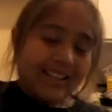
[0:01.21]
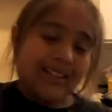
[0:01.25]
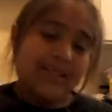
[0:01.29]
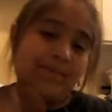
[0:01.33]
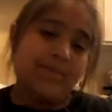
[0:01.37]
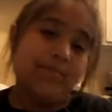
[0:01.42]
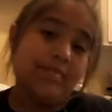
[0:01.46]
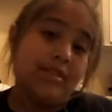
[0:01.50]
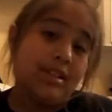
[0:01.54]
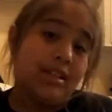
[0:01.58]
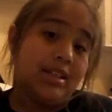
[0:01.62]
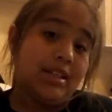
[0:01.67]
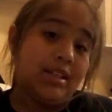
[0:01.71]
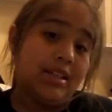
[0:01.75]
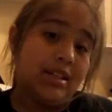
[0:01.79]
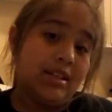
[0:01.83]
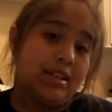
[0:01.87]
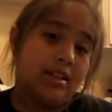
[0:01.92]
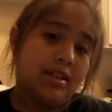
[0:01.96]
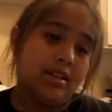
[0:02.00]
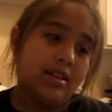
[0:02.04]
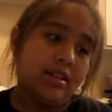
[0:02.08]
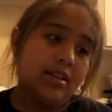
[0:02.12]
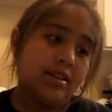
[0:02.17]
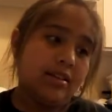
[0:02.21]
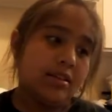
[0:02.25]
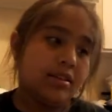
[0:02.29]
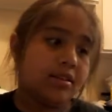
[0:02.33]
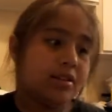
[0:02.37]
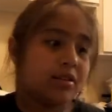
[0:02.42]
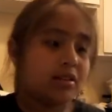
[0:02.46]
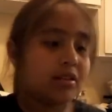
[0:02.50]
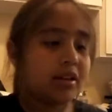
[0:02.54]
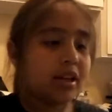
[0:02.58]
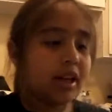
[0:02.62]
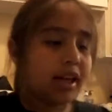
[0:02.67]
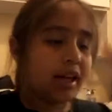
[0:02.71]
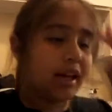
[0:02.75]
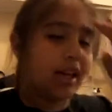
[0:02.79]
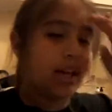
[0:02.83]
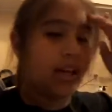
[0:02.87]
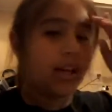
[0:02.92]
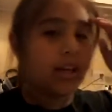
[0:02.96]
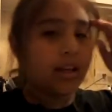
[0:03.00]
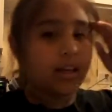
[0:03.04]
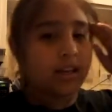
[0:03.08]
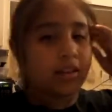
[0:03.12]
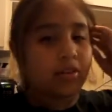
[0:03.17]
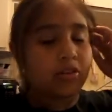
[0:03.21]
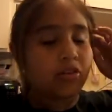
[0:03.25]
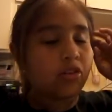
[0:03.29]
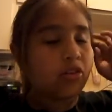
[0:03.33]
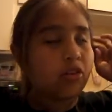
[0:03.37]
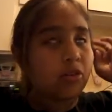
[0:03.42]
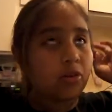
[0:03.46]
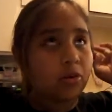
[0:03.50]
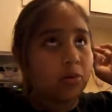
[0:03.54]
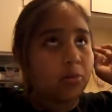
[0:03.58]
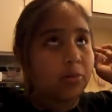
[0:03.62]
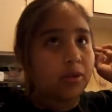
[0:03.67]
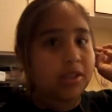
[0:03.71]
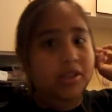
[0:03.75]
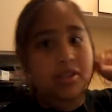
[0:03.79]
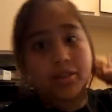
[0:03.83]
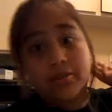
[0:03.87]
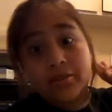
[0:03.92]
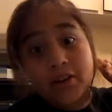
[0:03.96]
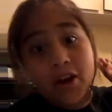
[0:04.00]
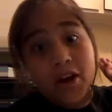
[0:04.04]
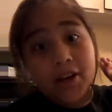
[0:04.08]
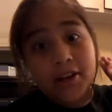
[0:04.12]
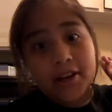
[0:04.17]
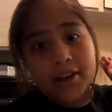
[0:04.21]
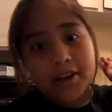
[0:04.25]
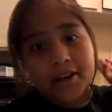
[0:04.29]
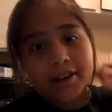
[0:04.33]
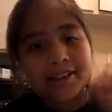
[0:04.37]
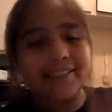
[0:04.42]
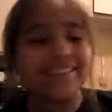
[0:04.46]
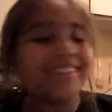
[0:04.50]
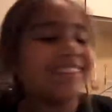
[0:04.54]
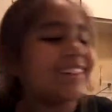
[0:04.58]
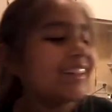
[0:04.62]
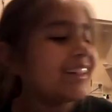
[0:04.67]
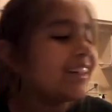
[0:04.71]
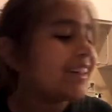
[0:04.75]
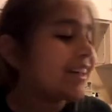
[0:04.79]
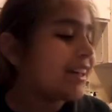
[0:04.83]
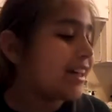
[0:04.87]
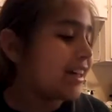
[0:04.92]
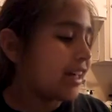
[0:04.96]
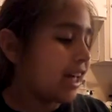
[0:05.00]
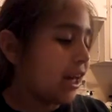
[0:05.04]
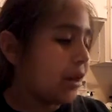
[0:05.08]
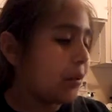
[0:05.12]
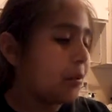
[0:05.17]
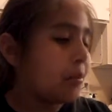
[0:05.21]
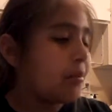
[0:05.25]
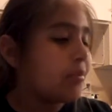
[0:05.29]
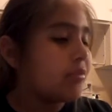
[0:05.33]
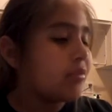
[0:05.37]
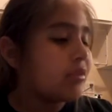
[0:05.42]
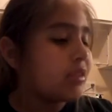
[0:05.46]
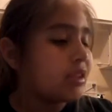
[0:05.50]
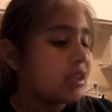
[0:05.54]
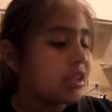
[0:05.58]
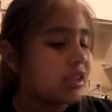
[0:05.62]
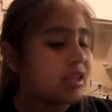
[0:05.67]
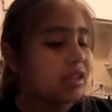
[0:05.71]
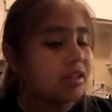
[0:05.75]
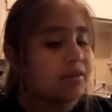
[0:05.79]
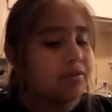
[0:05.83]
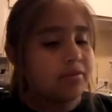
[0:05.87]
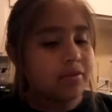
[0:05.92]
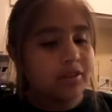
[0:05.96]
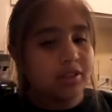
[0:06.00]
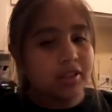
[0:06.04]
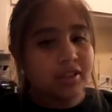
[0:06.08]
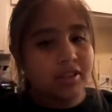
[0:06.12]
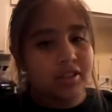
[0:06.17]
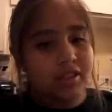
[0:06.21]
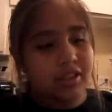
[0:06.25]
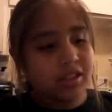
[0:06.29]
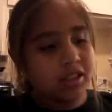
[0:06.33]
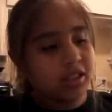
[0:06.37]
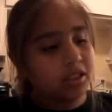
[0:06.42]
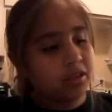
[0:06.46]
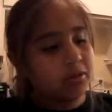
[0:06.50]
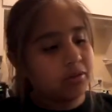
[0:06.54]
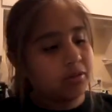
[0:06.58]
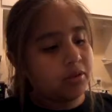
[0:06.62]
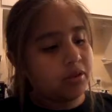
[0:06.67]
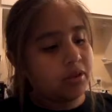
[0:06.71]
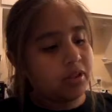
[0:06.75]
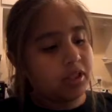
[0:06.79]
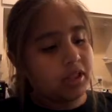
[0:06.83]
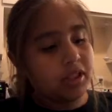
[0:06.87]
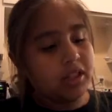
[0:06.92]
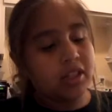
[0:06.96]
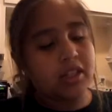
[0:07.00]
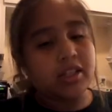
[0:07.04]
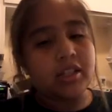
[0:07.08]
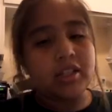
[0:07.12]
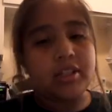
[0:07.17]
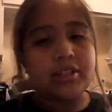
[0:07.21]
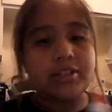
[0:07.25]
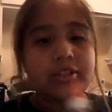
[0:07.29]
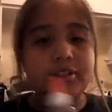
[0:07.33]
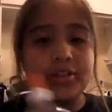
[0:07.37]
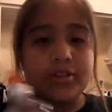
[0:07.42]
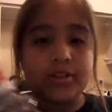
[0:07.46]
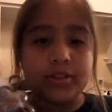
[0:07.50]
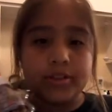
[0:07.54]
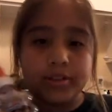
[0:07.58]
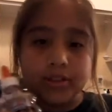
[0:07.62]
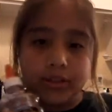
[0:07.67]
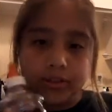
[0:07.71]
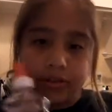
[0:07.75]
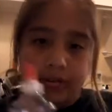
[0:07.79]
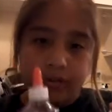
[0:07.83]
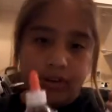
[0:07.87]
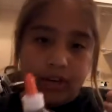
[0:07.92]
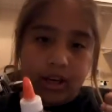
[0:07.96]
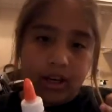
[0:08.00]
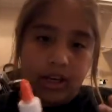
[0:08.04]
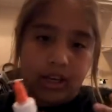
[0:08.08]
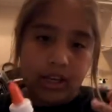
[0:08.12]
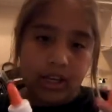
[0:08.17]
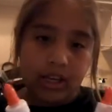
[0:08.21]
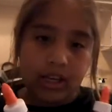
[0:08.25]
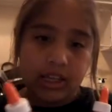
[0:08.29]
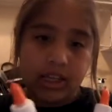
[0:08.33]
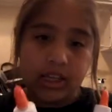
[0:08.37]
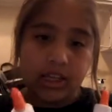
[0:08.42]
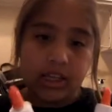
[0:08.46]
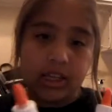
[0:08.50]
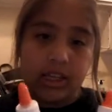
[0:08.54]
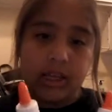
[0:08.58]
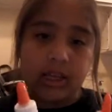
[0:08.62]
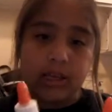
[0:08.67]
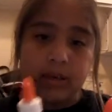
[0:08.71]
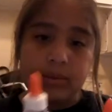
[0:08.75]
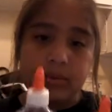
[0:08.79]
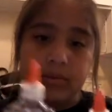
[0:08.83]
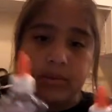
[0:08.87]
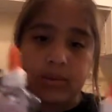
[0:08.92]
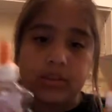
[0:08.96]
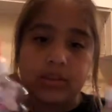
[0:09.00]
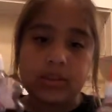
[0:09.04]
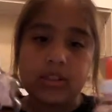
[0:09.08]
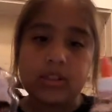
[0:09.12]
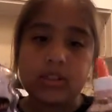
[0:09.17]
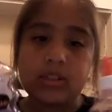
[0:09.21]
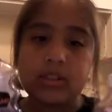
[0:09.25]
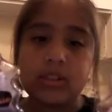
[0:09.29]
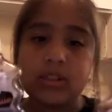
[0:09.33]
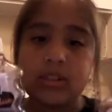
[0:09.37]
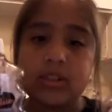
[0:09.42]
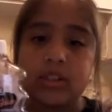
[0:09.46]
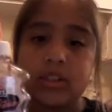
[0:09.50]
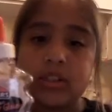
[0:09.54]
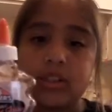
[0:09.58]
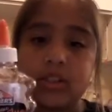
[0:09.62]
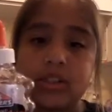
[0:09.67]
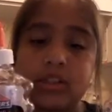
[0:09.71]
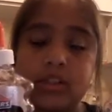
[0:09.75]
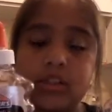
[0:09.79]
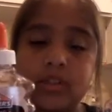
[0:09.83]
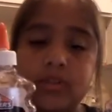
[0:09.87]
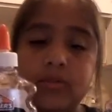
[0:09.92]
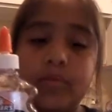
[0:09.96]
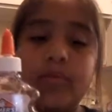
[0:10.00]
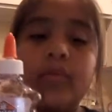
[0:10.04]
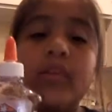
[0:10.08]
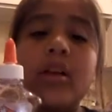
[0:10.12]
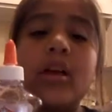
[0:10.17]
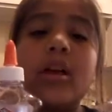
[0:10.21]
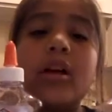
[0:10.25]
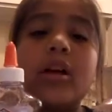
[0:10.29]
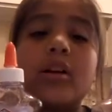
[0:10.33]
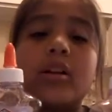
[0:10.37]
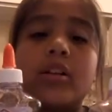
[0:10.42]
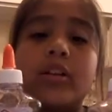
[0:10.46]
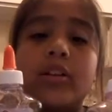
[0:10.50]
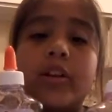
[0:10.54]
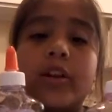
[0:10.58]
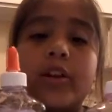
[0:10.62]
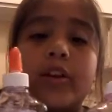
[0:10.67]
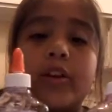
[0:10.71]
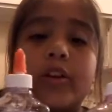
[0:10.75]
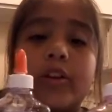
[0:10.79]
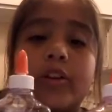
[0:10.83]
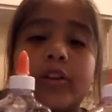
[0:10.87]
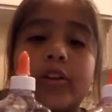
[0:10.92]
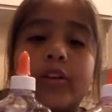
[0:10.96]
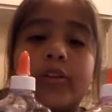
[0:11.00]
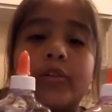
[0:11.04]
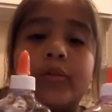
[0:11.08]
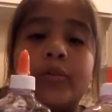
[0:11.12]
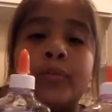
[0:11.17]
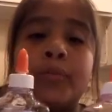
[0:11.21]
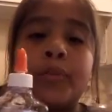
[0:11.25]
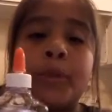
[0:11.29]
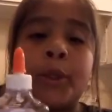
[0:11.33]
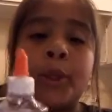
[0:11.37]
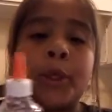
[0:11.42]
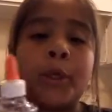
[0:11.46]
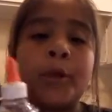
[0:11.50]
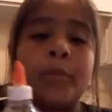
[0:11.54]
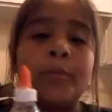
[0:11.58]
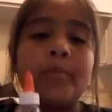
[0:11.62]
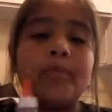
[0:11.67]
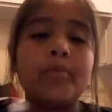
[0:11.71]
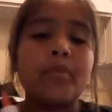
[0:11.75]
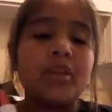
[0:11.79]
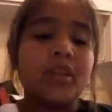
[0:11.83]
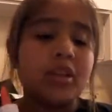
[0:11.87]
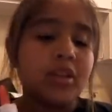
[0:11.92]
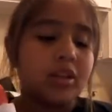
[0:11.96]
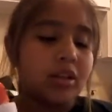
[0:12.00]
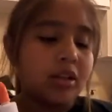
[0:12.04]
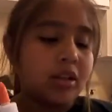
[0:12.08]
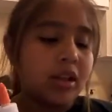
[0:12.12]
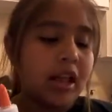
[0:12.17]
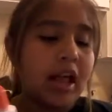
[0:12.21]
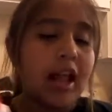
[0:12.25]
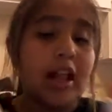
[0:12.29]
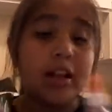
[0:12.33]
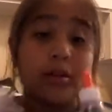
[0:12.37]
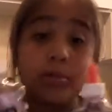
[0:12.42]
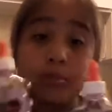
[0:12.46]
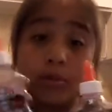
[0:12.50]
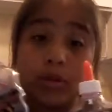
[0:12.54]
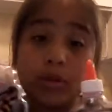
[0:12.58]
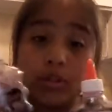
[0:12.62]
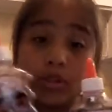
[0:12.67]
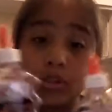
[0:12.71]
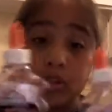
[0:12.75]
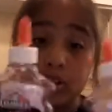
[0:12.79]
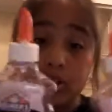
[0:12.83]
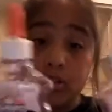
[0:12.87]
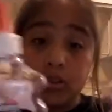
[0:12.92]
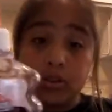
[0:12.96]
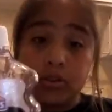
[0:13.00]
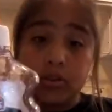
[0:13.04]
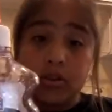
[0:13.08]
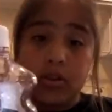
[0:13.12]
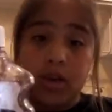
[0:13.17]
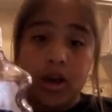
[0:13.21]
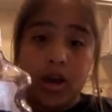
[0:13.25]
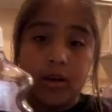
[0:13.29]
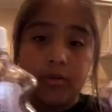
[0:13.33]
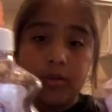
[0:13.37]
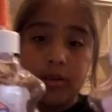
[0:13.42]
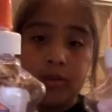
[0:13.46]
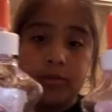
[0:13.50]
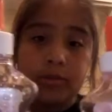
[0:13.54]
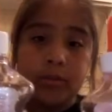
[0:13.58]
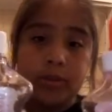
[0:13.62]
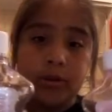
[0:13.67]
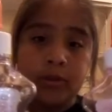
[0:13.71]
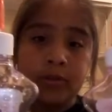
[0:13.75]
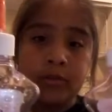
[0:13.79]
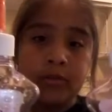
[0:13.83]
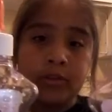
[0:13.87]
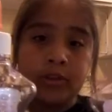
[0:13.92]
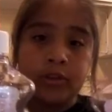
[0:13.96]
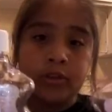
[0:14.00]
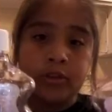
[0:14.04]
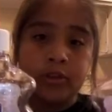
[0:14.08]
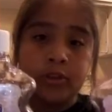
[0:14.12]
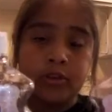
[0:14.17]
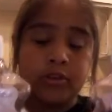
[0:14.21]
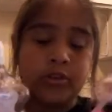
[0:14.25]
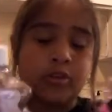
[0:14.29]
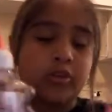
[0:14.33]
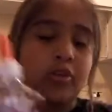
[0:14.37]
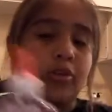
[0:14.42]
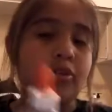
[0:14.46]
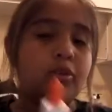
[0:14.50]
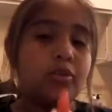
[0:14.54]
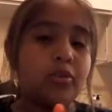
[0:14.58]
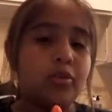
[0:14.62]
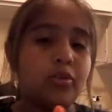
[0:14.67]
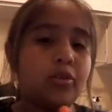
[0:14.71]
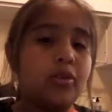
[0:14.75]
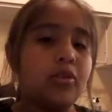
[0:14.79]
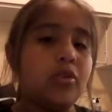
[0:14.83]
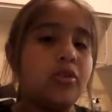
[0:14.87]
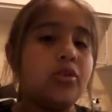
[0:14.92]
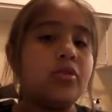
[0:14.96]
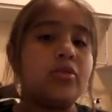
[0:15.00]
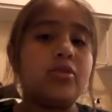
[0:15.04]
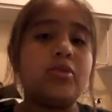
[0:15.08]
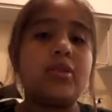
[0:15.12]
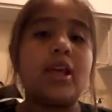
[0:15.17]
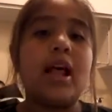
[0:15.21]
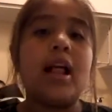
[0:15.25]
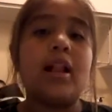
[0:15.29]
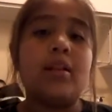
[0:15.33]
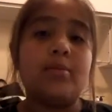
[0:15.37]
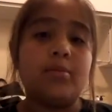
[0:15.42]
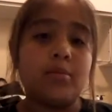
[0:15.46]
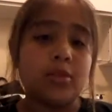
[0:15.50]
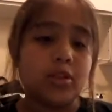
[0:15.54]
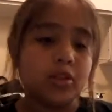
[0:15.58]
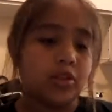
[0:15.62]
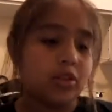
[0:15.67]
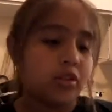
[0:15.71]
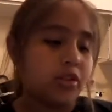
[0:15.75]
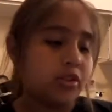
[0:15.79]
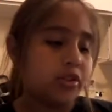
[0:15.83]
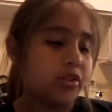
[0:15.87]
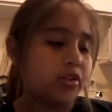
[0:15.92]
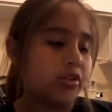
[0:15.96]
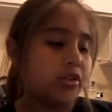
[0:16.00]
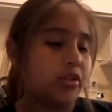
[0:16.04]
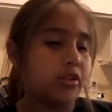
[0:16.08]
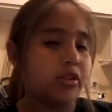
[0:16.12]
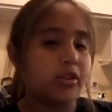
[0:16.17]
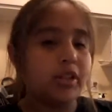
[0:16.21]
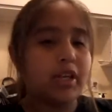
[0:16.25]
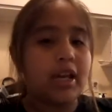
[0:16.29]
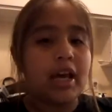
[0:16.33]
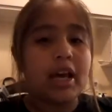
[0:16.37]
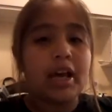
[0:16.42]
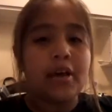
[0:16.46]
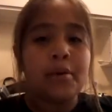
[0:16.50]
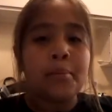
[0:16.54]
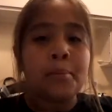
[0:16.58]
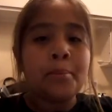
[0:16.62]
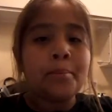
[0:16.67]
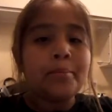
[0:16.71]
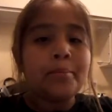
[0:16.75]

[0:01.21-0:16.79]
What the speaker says: it's me. Okay, you know me, Savannah. Okay, the first thing you will need is glue. I am using these two, glitter glue. Elmer's glue, I would prefer you to use Elmer's glue, so yeah.